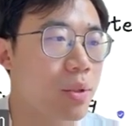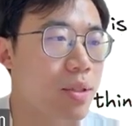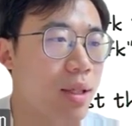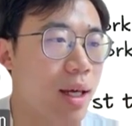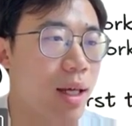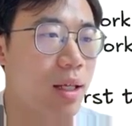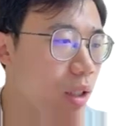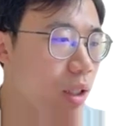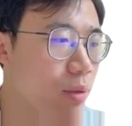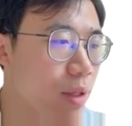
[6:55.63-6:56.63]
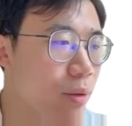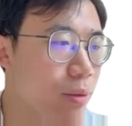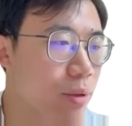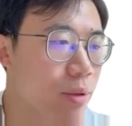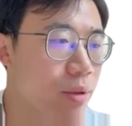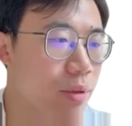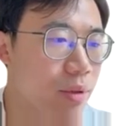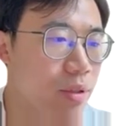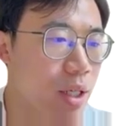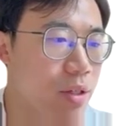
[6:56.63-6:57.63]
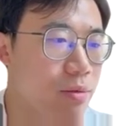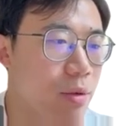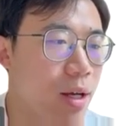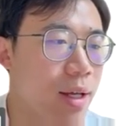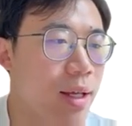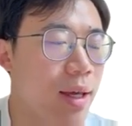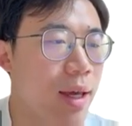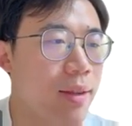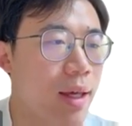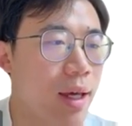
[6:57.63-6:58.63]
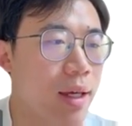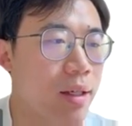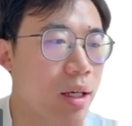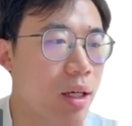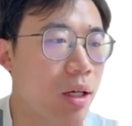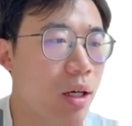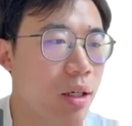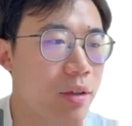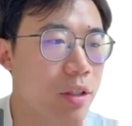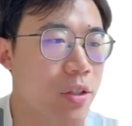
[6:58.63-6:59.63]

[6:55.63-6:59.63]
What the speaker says: was that it ran through this agent run, and then it called the